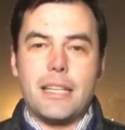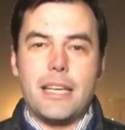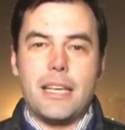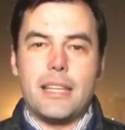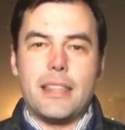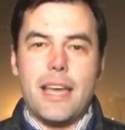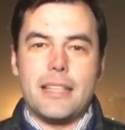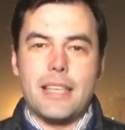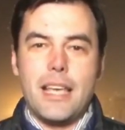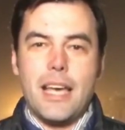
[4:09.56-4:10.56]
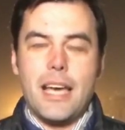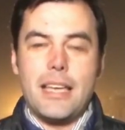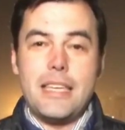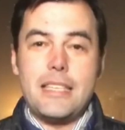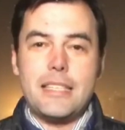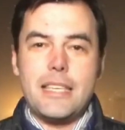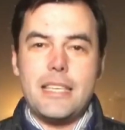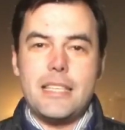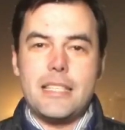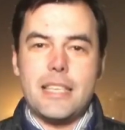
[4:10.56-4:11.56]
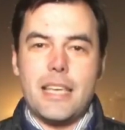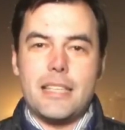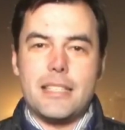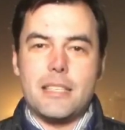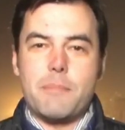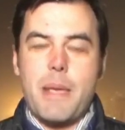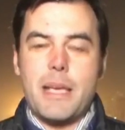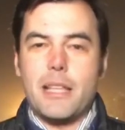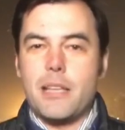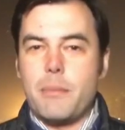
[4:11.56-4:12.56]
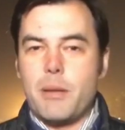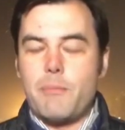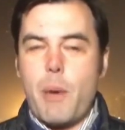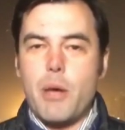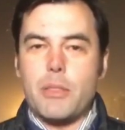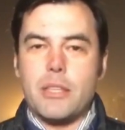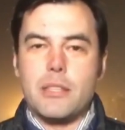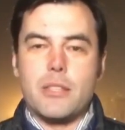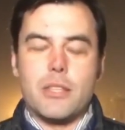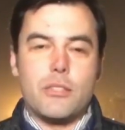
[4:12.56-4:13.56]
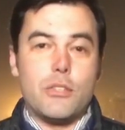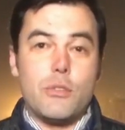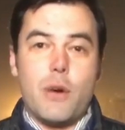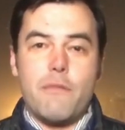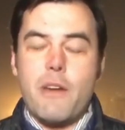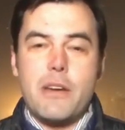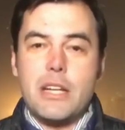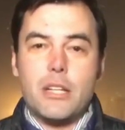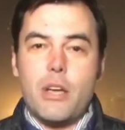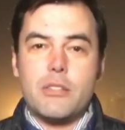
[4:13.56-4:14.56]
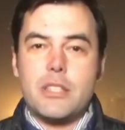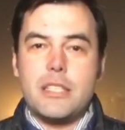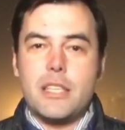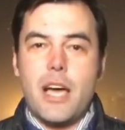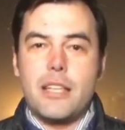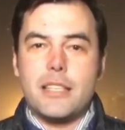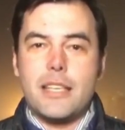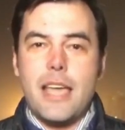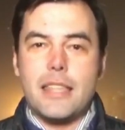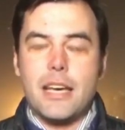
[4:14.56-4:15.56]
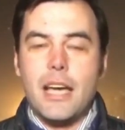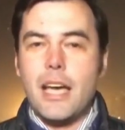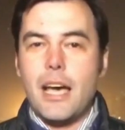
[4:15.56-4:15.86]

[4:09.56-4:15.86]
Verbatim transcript: clear that uh, he sees it as being a little bit of both, and the two are very closely tied together.